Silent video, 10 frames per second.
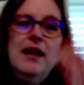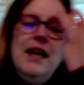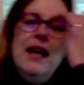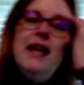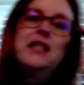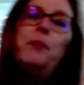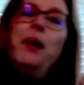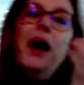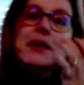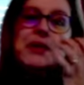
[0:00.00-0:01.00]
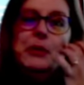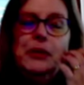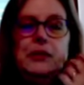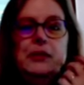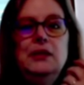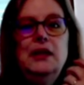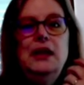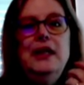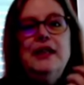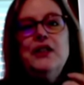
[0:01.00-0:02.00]
It's possible
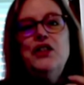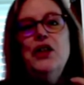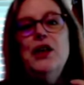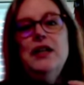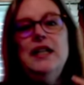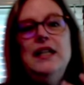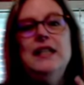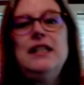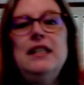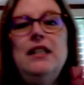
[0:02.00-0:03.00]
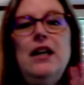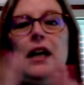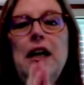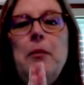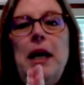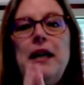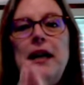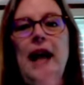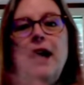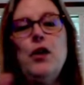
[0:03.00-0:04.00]
that John is talking about an
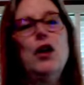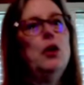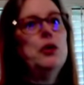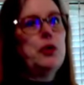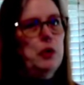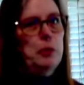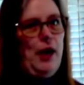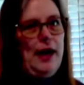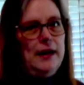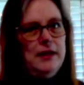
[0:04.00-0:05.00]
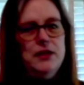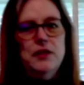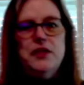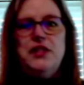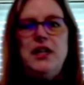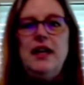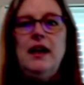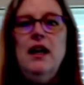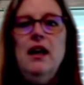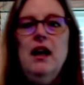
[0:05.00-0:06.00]
agricultural practice of setting
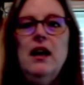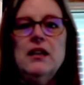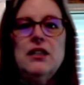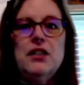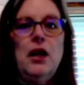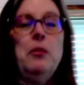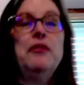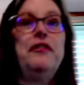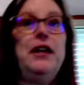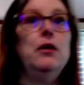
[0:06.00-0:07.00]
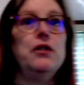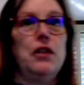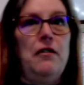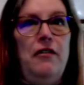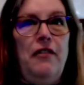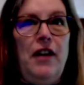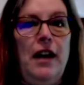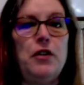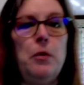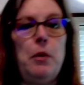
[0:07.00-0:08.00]
uh, stubble fields on fire
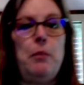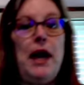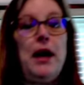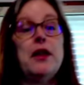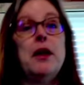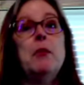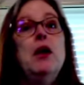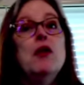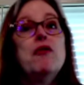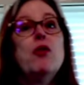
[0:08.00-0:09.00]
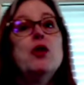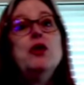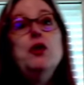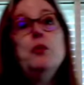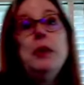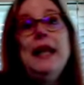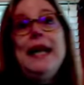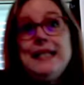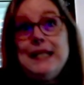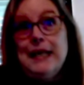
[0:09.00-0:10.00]
to prepare them for new
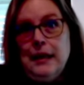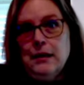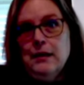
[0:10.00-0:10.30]
planting